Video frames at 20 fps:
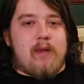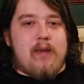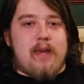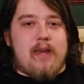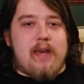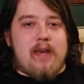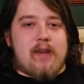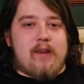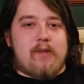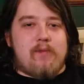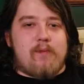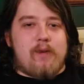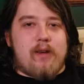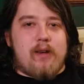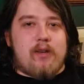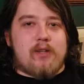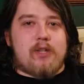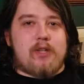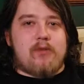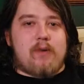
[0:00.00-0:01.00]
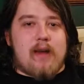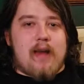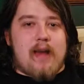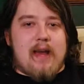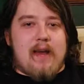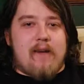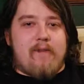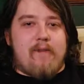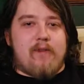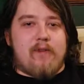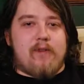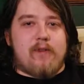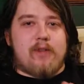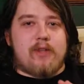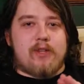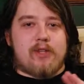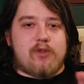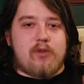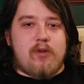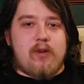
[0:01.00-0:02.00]
And we also have the
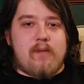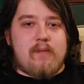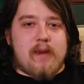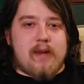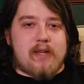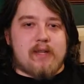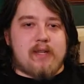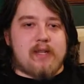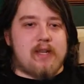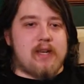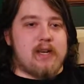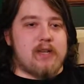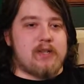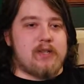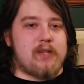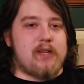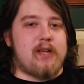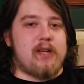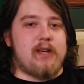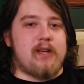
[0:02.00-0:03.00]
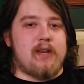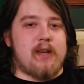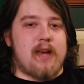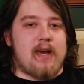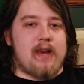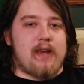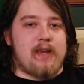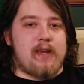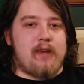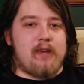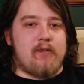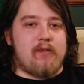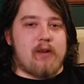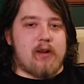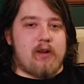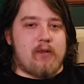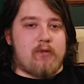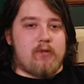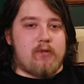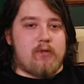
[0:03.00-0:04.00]
story-based DLC, Not a
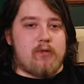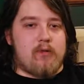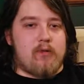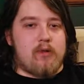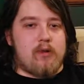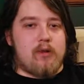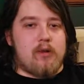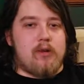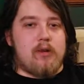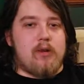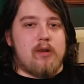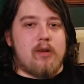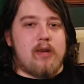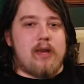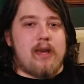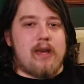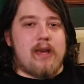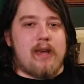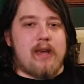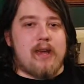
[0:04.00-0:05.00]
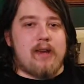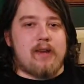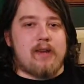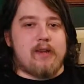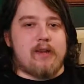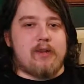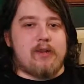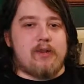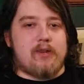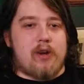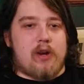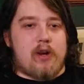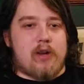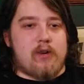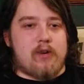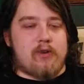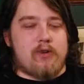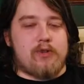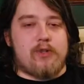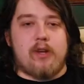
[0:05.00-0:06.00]
Hero, and
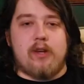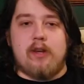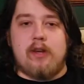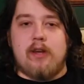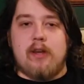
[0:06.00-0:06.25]
Daughters.